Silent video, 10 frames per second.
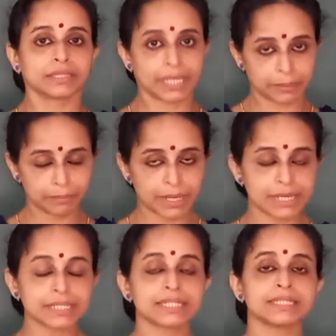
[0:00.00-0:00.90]
That
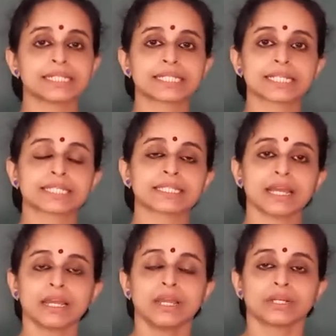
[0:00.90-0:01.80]
means this is the
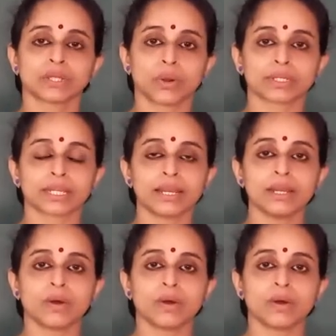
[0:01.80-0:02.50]
total